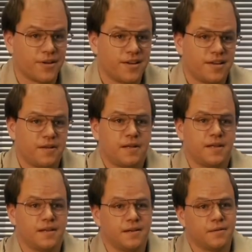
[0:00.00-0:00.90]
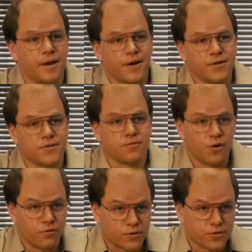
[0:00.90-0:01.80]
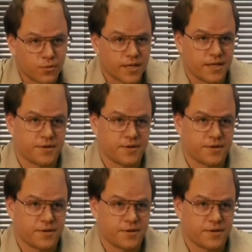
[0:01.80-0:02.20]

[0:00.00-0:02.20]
he would lose his job at ADM